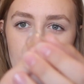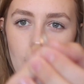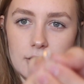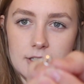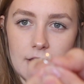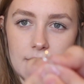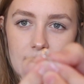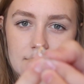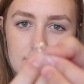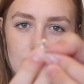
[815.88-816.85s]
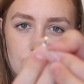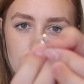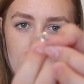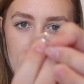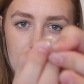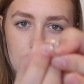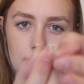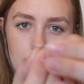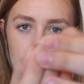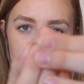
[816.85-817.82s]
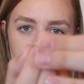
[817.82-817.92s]
I got this ring,
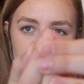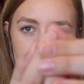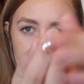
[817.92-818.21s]
which